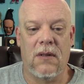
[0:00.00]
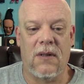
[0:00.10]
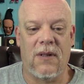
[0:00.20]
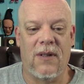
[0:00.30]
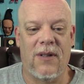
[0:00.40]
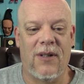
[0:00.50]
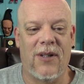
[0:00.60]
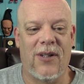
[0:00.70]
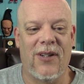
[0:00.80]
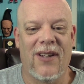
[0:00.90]

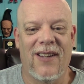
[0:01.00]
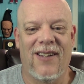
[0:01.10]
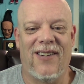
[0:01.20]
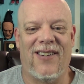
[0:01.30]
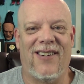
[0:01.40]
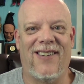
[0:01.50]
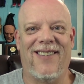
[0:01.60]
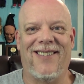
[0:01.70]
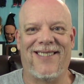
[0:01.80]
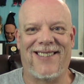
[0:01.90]
Oh,
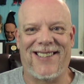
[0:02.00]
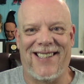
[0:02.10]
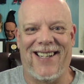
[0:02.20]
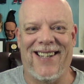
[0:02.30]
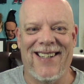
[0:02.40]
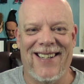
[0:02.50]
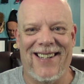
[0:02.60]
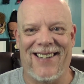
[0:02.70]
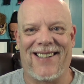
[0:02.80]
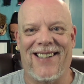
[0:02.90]
oh shit!
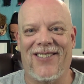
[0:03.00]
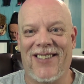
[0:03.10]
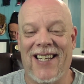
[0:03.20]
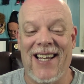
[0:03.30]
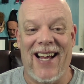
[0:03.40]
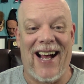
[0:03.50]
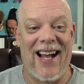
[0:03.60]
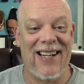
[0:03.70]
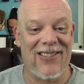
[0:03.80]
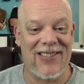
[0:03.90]
Here it comes.
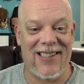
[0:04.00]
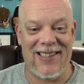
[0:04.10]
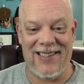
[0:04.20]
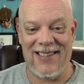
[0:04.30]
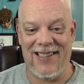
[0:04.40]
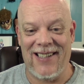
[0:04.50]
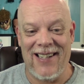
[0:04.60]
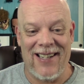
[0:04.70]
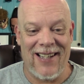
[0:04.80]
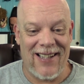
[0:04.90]
I don't.
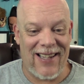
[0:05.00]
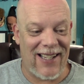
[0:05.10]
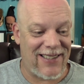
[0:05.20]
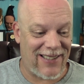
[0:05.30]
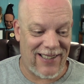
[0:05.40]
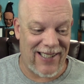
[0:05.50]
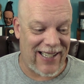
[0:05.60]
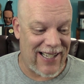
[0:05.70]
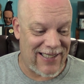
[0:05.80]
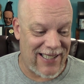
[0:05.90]
That's
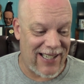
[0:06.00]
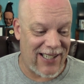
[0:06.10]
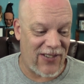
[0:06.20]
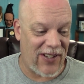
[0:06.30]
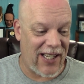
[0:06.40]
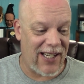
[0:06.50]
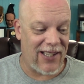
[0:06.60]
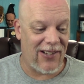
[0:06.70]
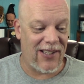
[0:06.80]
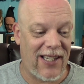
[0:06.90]
like I said at the
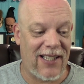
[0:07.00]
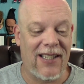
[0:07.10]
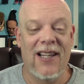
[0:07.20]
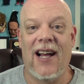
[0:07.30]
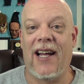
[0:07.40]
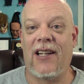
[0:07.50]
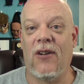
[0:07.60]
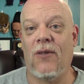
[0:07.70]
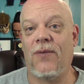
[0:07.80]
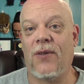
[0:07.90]
beginning. The thing I can
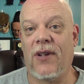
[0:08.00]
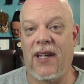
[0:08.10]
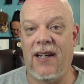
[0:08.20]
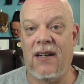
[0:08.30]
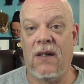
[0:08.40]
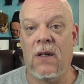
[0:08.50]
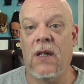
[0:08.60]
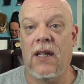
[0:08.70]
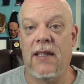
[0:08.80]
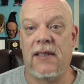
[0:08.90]
hope for there
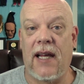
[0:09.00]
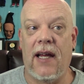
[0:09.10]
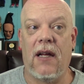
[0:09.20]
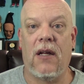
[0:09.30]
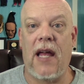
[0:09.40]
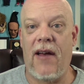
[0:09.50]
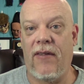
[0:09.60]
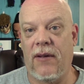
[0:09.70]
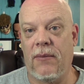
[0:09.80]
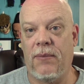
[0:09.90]
is that
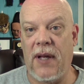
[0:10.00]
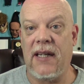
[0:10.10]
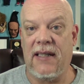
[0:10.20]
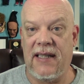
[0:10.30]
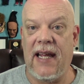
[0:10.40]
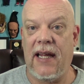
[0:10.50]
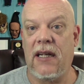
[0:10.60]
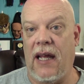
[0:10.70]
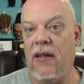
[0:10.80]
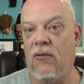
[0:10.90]
having been
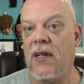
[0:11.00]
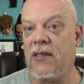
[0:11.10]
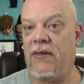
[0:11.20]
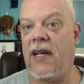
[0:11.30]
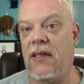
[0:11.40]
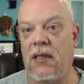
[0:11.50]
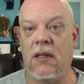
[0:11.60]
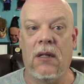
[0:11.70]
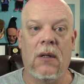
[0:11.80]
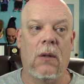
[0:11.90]
dead and
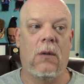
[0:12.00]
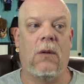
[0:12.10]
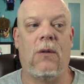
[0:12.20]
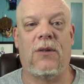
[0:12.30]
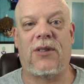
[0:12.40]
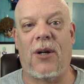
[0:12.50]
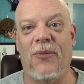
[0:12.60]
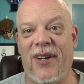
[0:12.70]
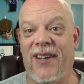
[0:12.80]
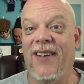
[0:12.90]
resurrected,
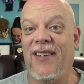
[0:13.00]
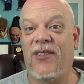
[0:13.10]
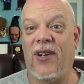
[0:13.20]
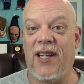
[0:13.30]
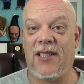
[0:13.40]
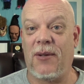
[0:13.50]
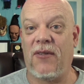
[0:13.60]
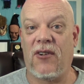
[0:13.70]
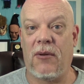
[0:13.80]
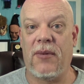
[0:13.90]
somewhat drains some
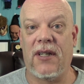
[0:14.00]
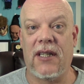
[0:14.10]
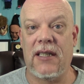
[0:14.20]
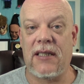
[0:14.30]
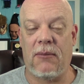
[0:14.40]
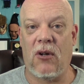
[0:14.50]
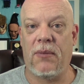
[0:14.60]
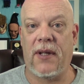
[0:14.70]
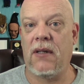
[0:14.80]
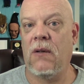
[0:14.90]
of your abilities. I'm
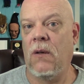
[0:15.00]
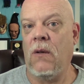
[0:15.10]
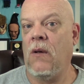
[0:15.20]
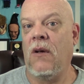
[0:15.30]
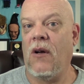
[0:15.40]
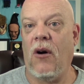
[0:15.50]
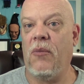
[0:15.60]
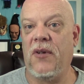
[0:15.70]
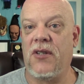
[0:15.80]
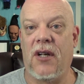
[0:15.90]
hoping
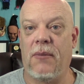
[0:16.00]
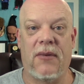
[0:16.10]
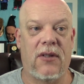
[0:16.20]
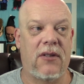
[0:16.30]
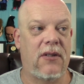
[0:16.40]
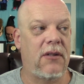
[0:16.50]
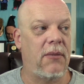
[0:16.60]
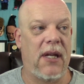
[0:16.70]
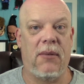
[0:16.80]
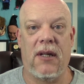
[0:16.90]
opens you up to
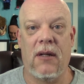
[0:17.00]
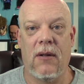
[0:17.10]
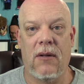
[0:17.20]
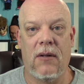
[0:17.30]
maybe